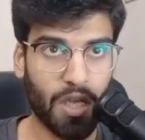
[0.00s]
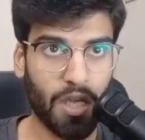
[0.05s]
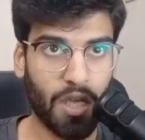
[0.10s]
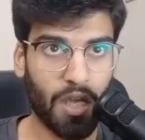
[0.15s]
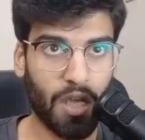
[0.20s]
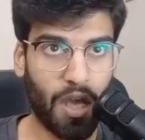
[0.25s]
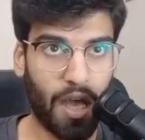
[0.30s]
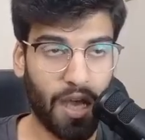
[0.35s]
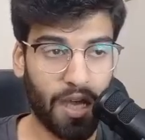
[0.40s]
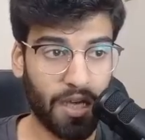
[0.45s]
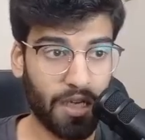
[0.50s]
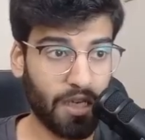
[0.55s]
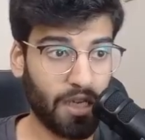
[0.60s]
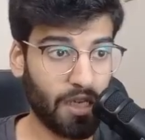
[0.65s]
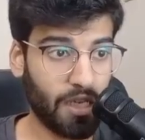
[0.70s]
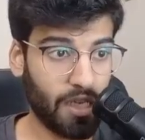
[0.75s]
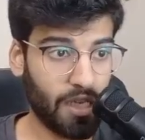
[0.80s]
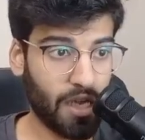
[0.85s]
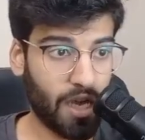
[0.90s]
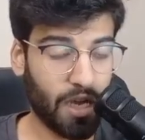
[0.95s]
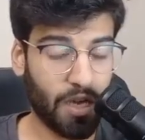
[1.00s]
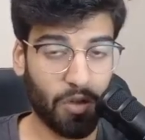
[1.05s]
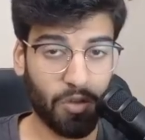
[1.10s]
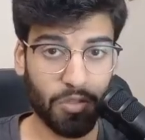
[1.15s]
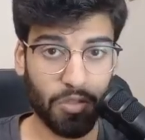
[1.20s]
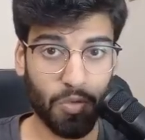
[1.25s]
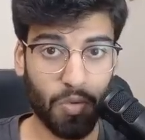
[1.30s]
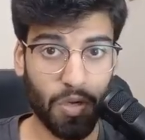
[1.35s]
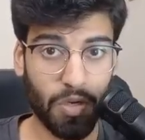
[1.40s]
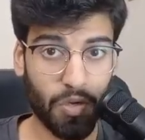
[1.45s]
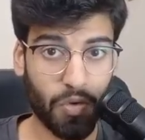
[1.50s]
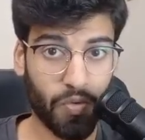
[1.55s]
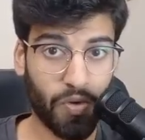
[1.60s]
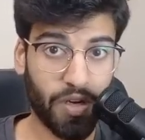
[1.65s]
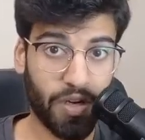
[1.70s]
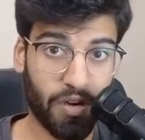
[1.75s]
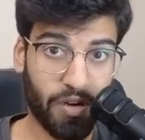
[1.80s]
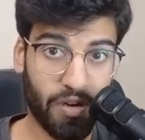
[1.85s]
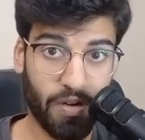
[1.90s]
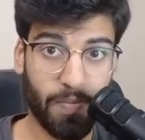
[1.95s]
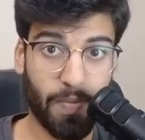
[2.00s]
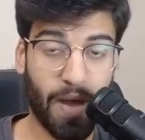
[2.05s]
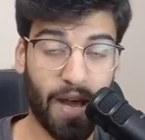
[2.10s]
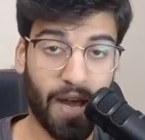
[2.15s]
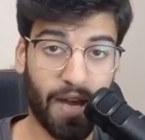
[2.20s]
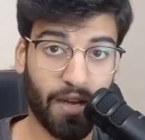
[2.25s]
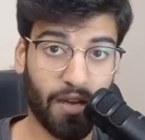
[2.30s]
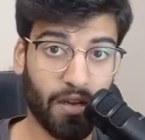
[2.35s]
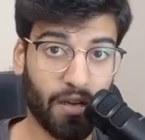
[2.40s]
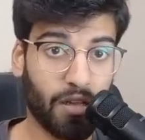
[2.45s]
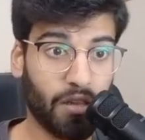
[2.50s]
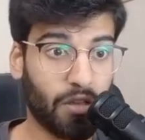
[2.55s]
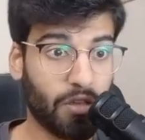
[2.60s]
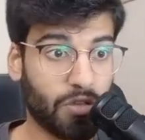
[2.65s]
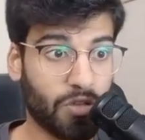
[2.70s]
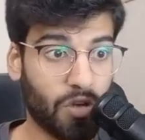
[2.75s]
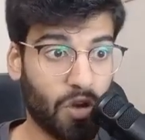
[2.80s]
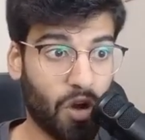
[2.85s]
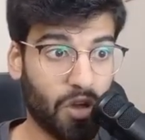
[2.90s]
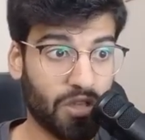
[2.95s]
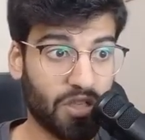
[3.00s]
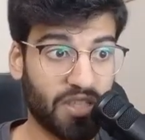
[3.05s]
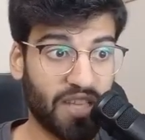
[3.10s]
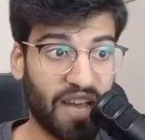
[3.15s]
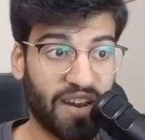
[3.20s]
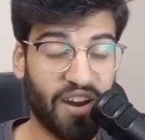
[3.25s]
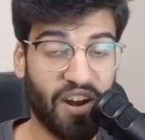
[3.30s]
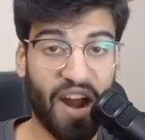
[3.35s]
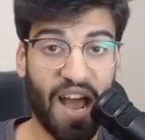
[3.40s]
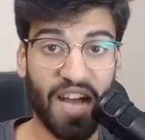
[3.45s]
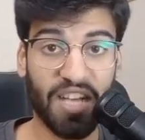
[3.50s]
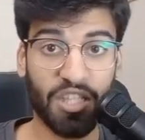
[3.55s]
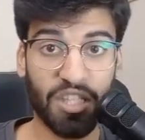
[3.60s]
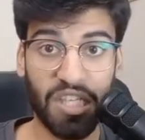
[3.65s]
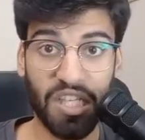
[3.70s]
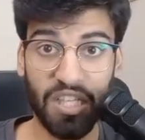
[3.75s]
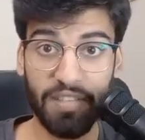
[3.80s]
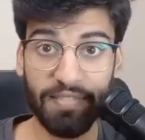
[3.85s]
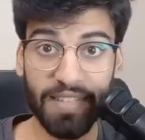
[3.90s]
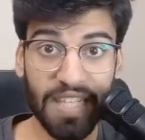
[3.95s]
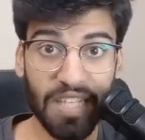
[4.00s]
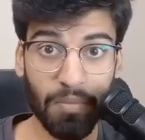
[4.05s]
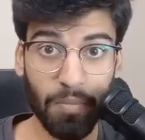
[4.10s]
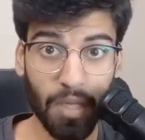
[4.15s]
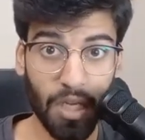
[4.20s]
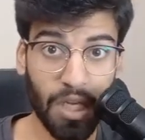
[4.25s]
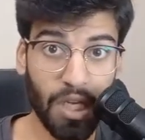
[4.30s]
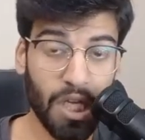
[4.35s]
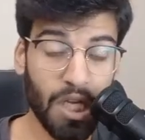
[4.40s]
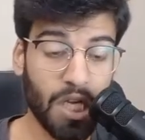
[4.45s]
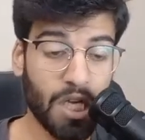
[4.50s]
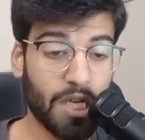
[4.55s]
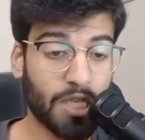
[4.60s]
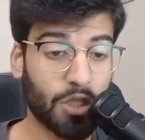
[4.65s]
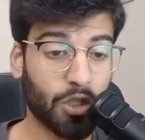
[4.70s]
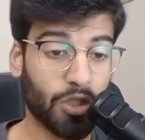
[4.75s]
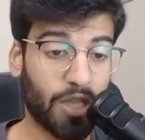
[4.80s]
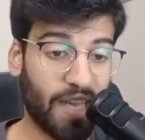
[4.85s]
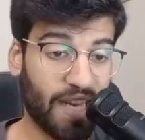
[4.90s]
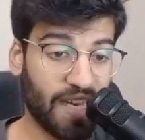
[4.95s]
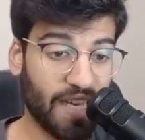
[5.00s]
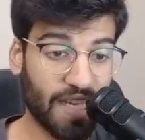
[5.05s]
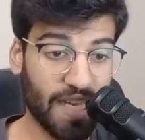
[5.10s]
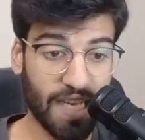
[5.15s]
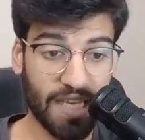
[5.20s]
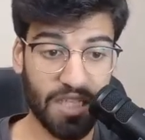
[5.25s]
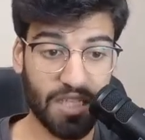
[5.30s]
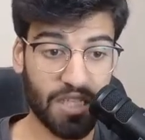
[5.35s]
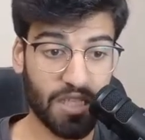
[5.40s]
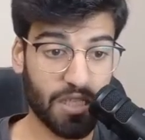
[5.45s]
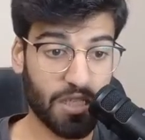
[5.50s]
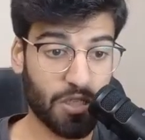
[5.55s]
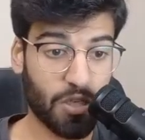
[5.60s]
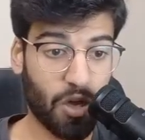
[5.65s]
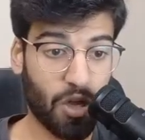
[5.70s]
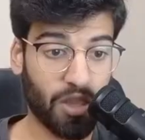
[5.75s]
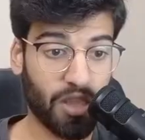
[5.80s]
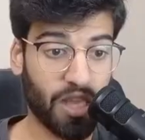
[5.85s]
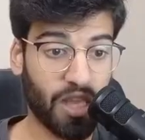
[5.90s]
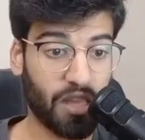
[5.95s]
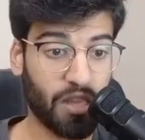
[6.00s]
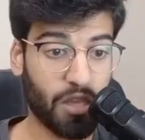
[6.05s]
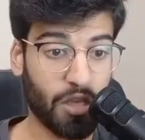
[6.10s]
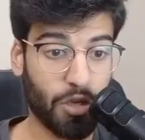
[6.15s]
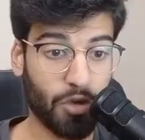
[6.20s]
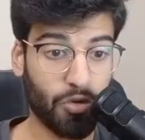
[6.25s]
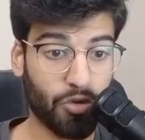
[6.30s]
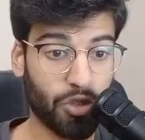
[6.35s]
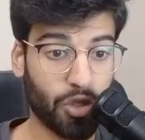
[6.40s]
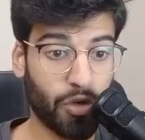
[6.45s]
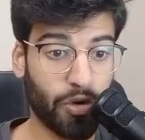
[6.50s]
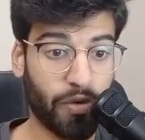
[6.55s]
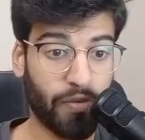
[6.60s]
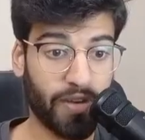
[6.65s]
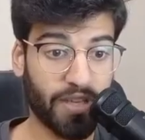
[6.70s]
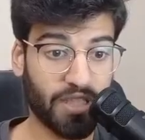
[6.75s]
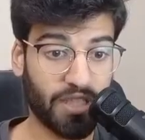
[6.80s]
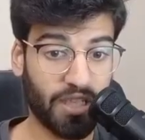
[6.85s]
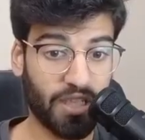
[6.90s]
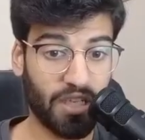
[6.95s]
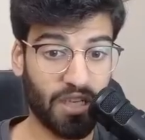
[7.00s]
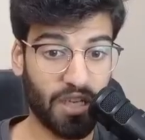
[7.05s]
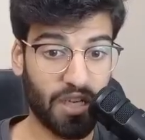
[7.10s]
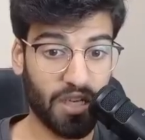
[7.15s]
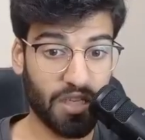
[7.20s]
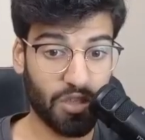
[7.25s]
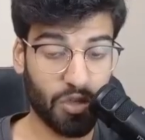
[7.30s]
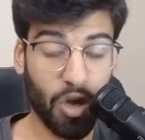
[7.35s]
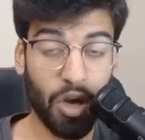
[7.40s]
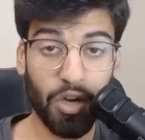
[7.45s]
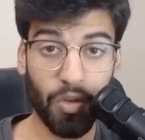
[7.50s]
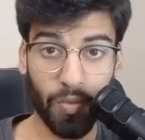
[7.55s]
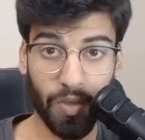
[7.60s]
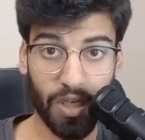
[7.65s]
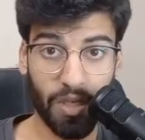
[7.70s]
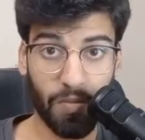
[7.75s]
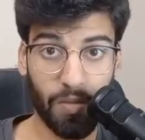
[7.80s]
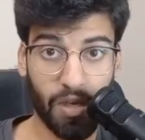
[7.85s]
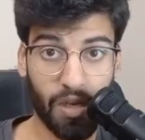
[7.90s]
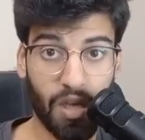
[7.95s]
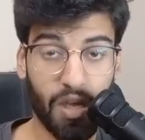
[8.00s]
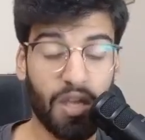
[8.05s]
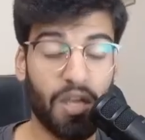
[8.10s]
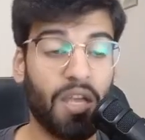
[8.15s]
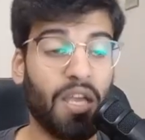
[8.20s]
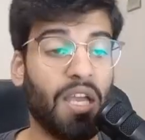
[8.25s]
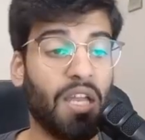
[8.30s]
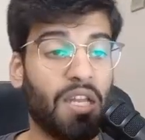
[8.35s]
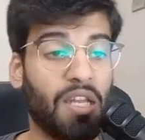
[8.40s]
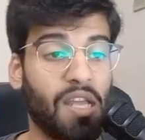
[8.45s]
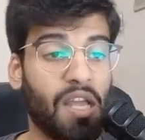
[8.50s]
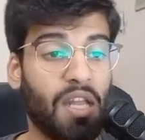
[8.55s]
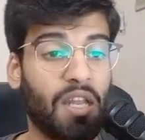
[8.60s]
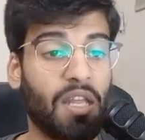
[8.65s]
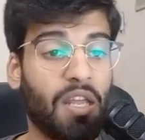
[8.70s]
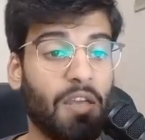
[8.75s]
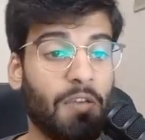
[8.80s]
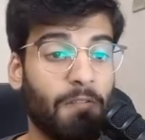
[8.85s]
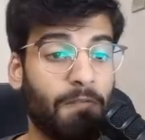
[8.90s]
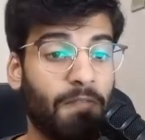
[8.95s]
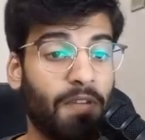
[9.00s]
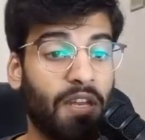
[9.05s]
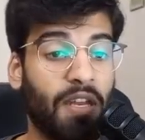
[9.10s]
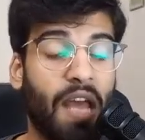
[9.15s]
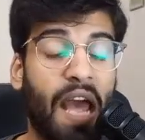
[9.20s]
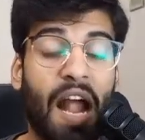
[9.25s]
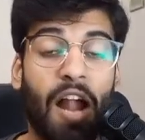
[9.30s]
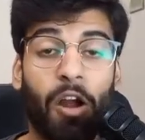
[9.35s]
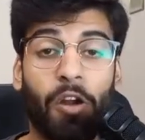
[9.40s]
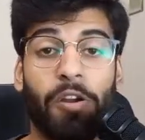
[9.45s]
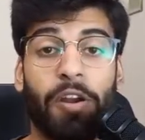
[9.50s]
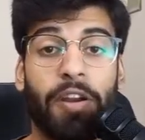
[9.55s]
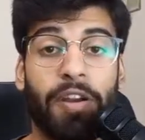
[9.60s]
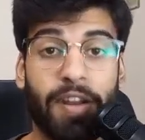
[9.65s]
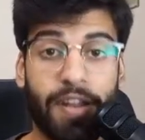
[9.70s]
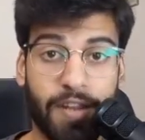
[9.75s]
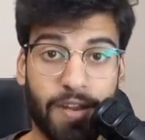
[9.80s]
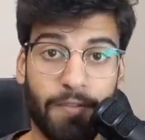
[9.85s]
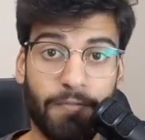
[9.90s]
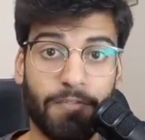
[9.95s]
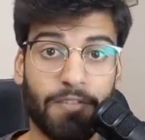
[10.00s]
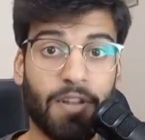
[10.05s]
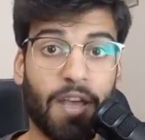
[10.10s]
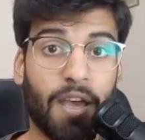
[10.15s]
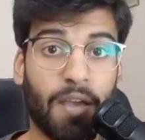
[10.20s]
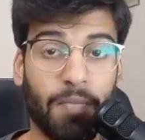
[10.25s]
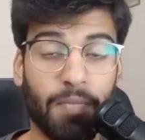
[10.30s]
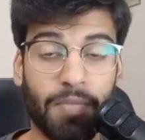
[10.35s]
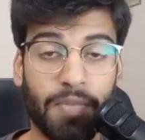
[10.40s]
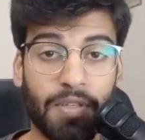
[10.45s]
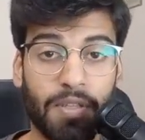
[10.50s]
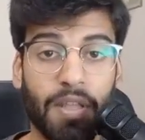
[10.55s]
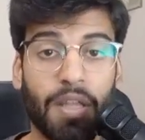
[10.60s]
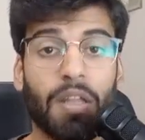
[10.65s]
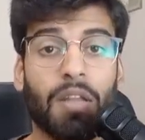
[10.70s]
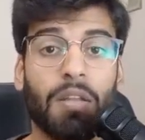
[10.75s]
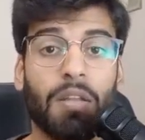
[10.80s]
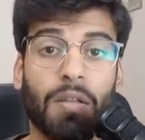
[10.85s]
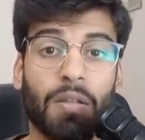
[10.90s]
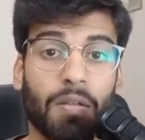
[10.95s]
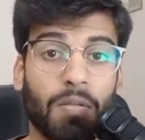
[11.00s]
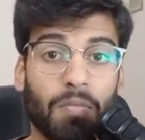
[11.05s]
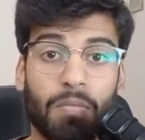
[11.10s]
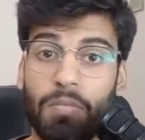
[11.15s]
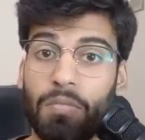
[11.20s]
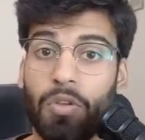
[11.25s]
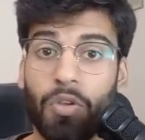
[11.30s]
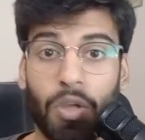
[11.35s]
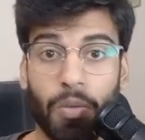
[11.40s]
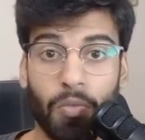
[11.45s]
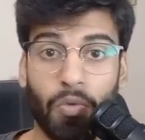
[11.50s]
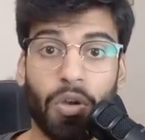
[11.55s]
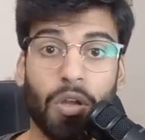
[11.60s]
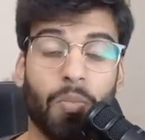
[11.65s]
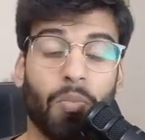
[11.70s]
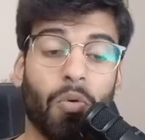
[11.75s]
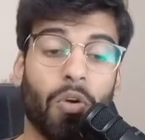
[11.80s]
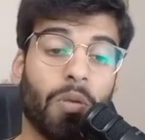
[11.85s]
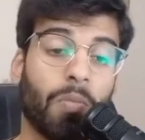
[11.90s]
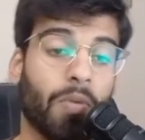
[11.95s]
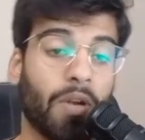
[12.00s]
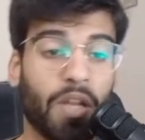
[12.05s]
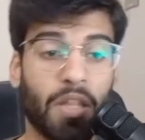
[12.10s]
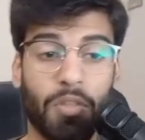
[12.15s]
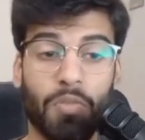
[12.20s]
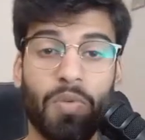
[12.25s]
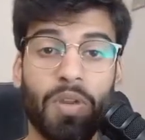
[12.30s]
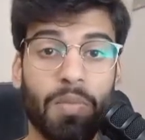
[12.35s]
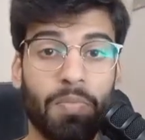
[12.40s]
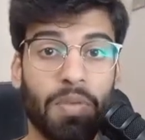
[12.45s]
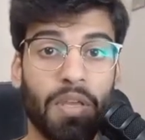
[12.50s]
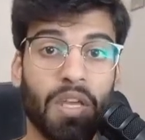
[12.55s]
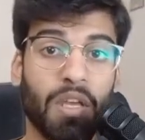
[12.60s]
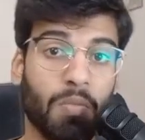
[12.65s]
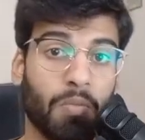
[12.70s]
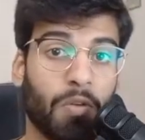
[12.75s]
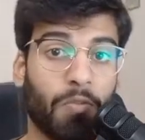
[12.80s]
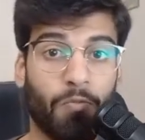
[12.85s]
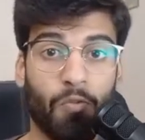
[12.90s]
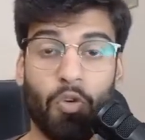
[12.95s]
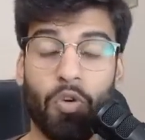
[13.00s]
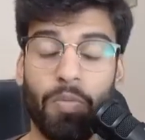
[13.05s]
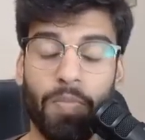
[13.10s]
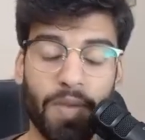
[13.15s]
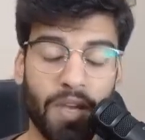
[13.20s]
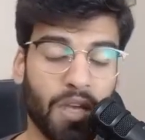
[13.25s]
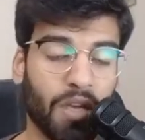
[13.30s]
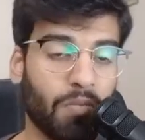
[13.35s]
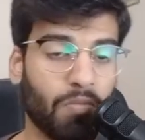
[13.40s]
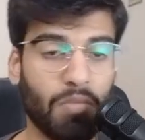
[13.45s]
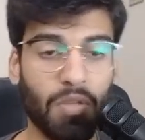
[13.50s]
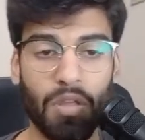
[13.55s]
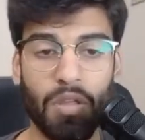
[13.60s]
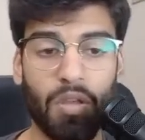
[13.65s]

ideally, I also want to return back the slots that are actually available, so that in case the slot that the user requested is not available, it can give it alternative times that you can book an appointment at 3 p.m. or 4 p.m.